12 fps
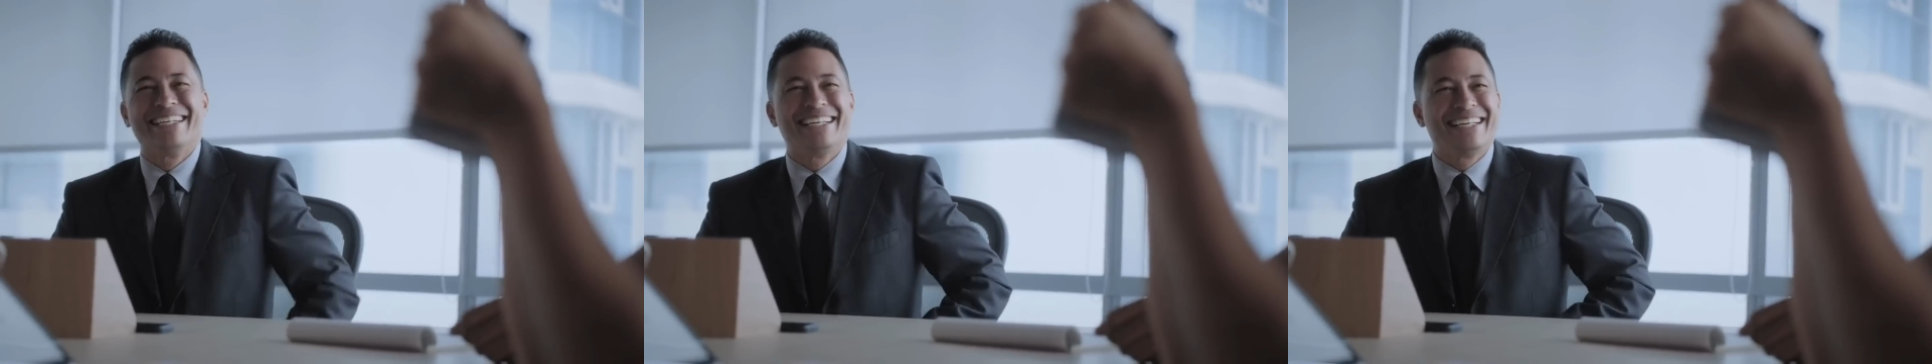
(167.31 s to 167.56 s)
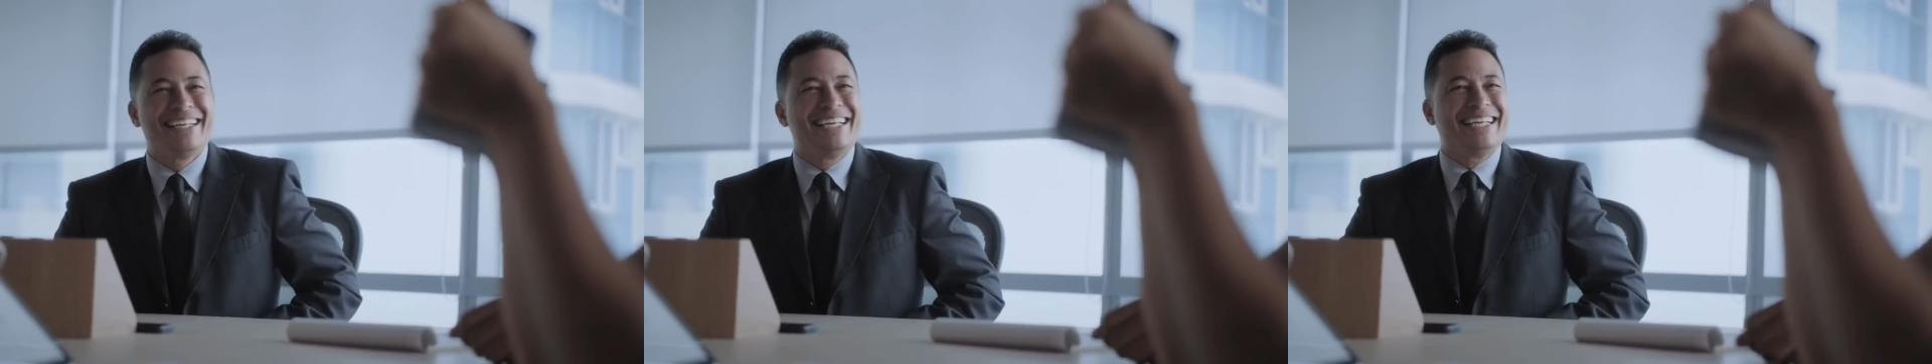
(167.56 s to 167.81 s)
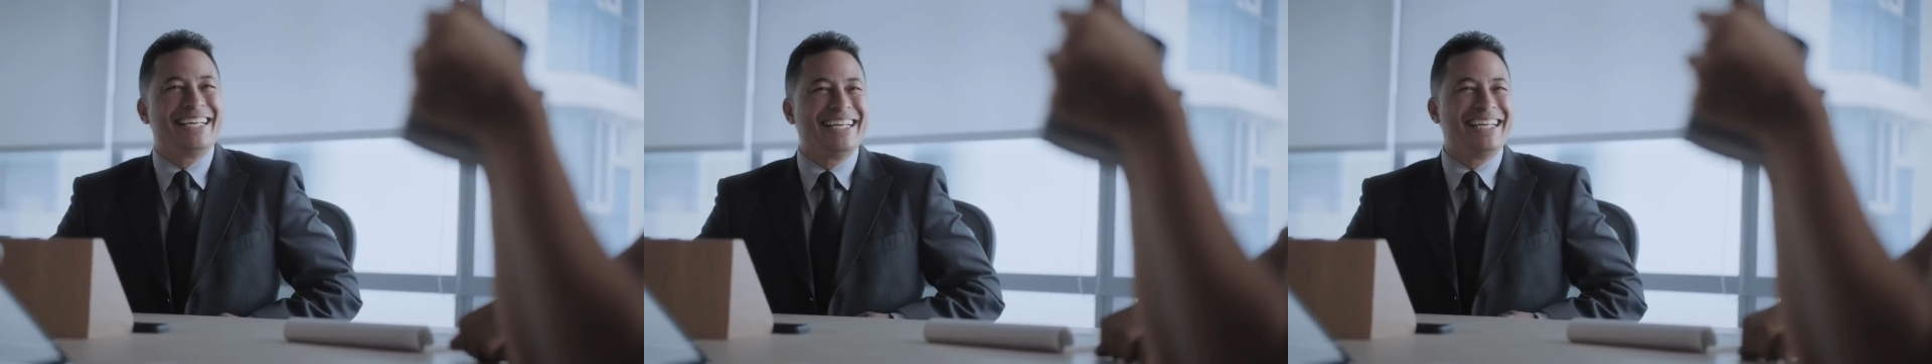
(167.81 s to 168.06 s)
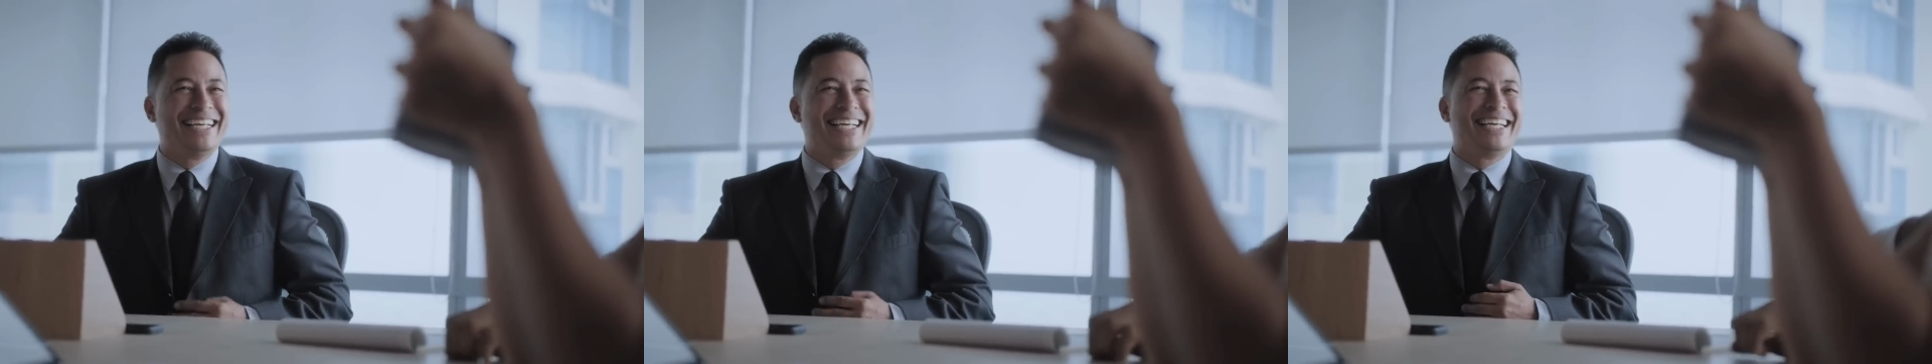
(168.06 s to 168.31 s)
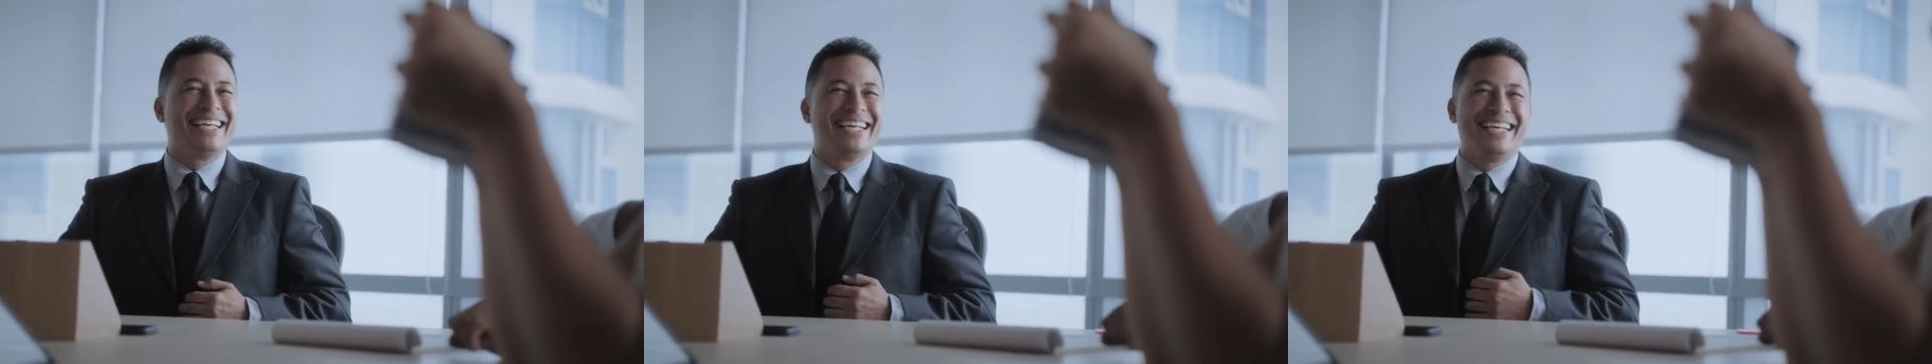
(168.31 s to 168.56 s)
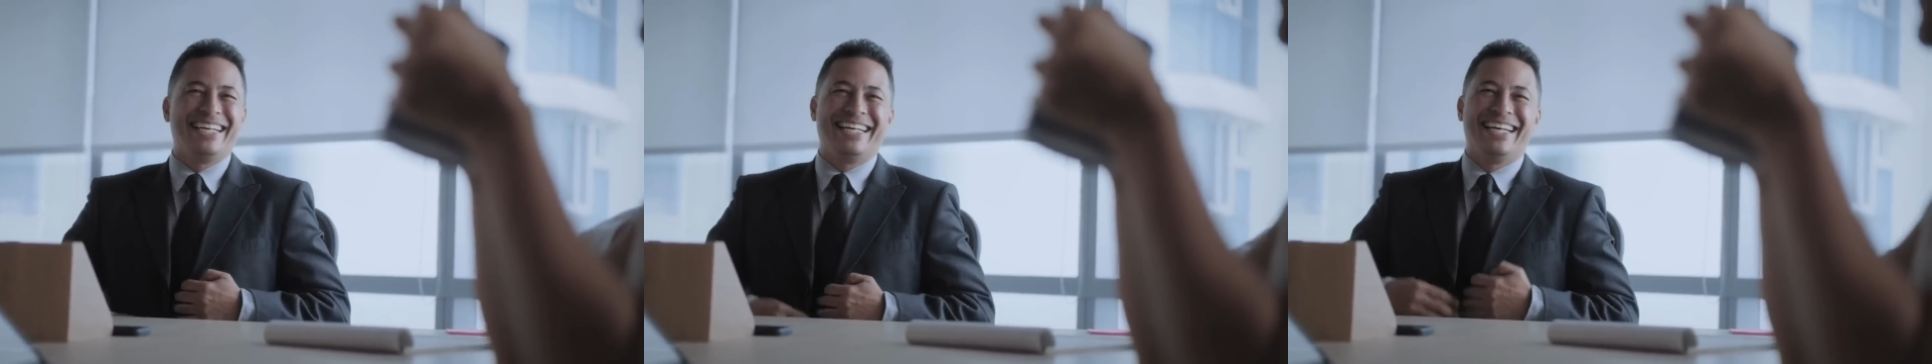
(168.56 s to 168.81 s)
that we need more of in
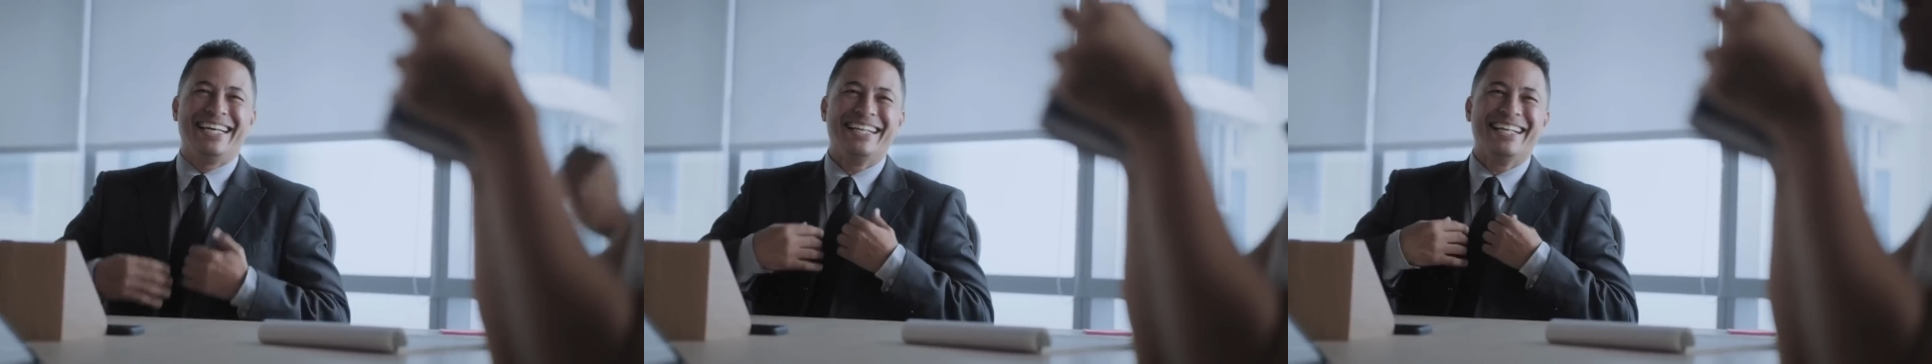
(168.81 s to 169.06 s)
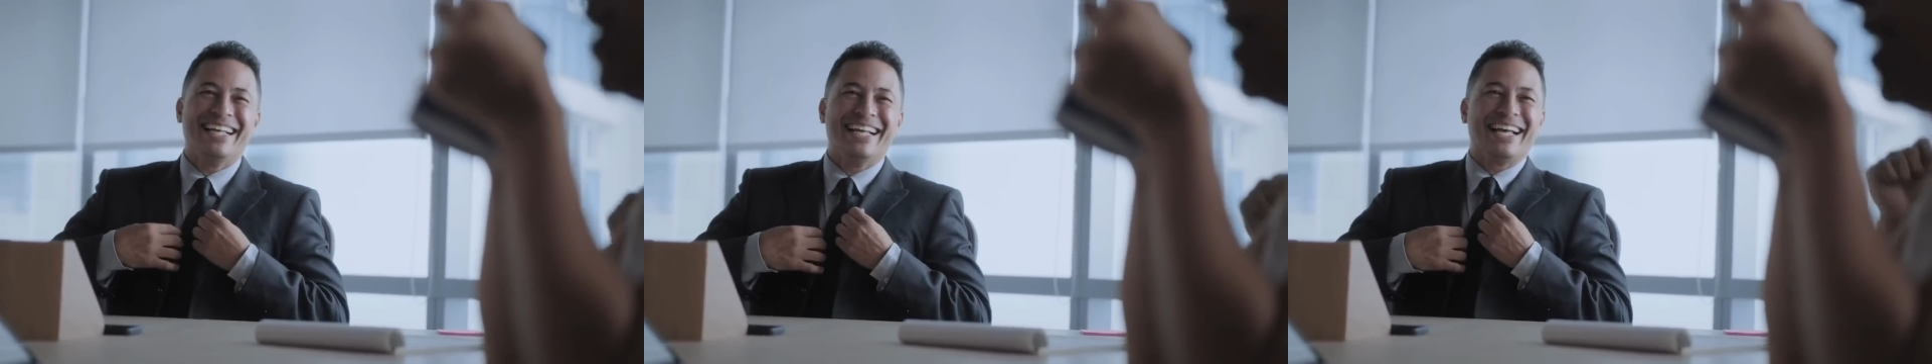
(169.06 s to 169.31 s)
this world.